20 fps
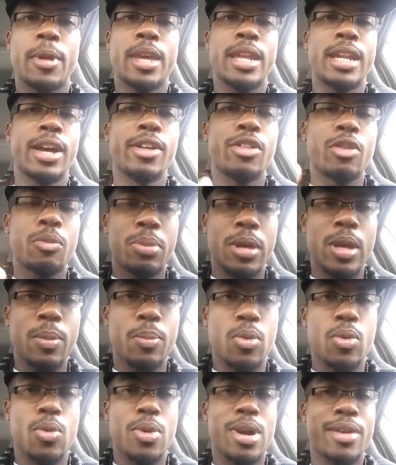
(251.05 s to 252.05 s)
and other
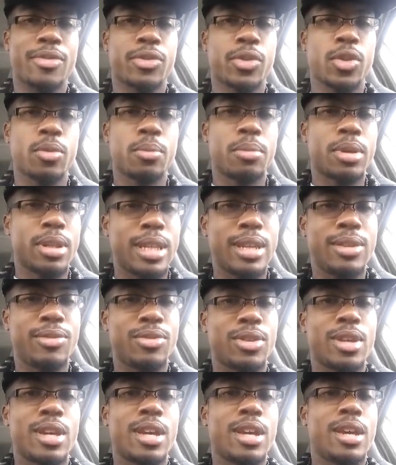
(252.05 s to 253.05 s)
people who have certain
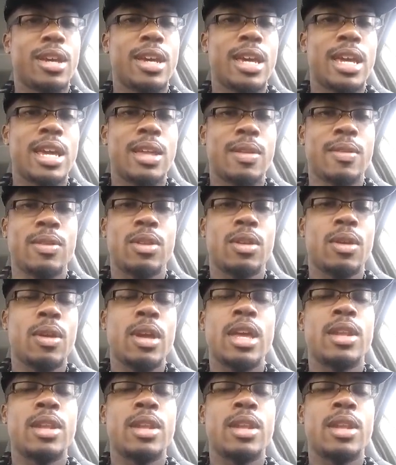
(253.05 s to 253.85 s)
beliefs in